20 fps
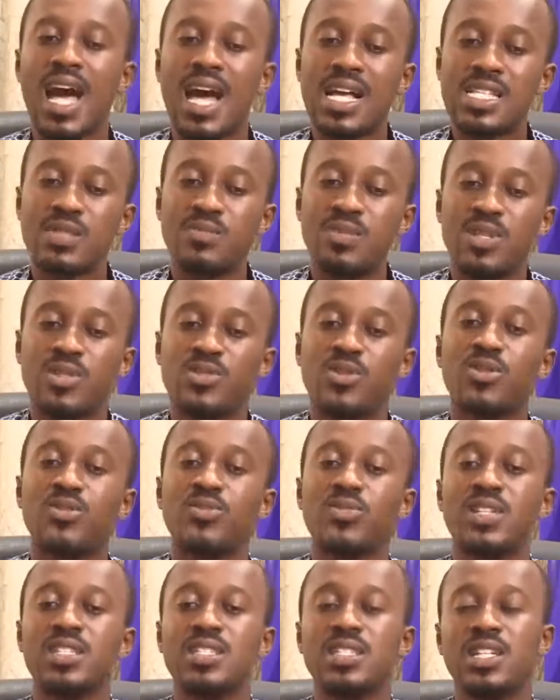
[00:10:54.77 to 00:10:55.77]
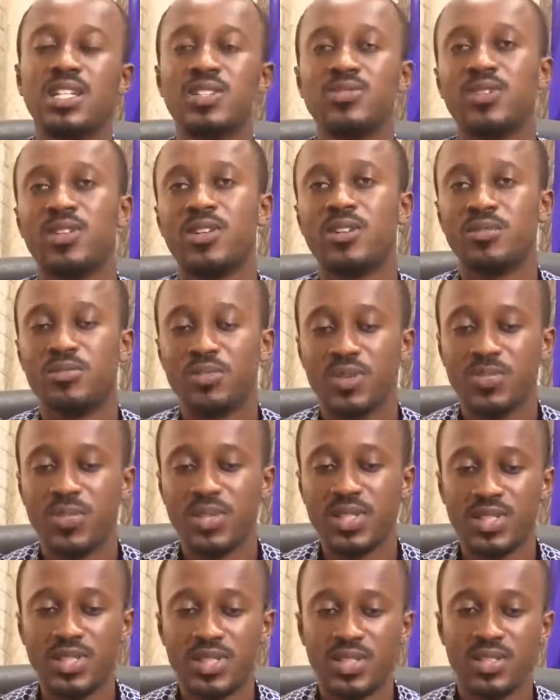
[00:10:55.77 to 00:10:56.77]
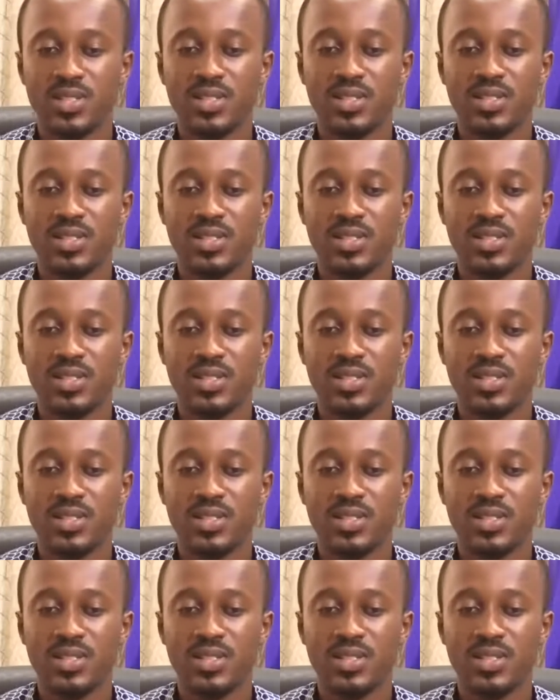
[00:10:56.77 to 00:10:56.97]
aspects of intellectual property.